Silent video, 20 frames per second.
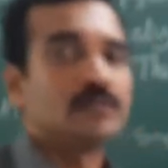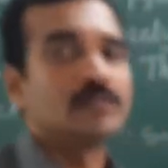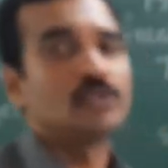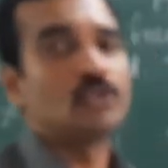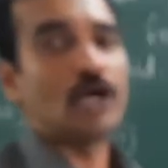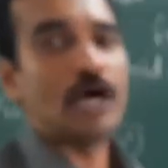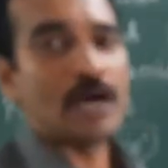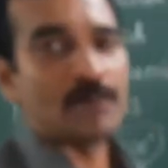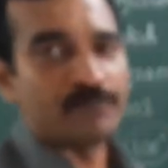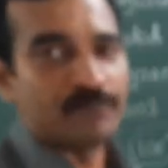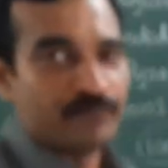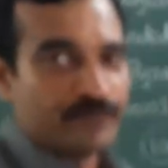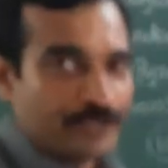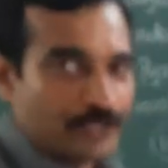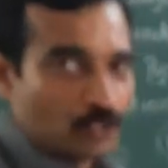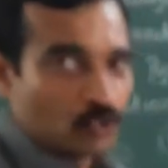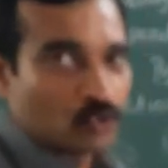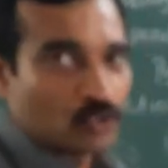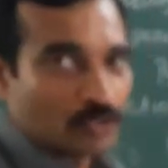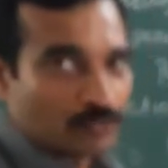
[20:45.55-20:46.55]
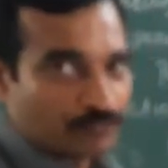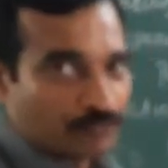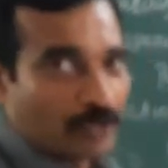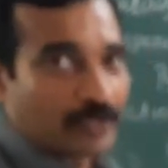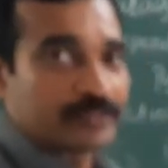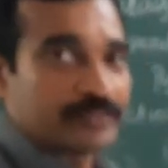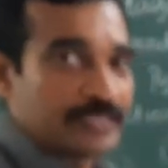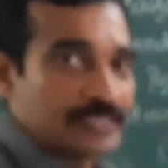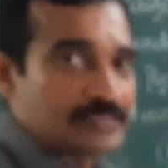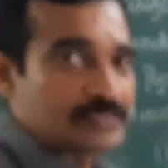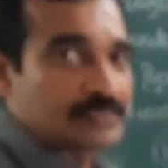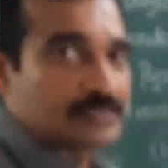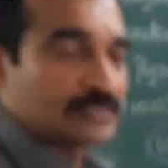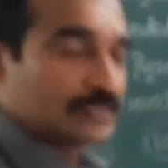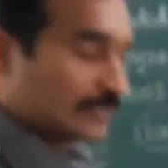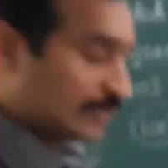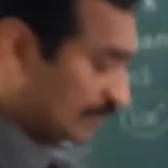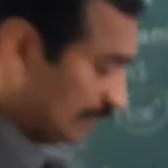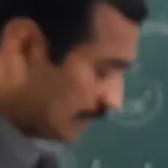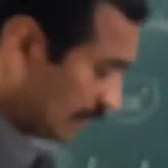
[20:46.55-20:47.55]
top view for this
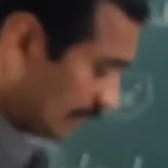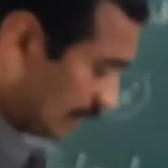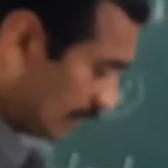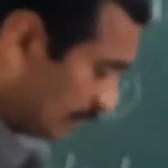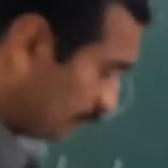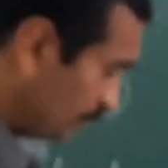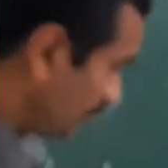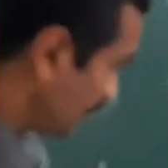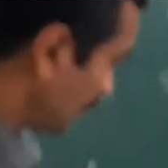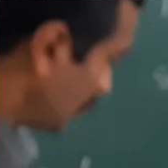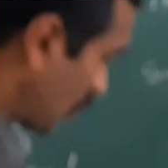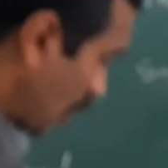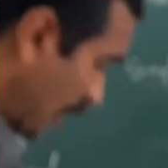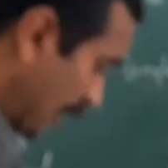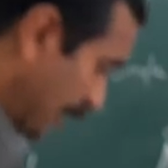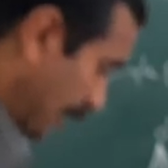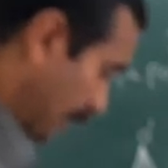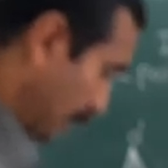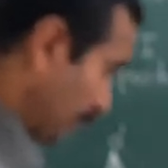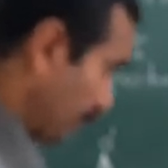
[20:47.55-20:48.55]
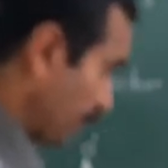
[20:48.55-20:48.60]
drawing,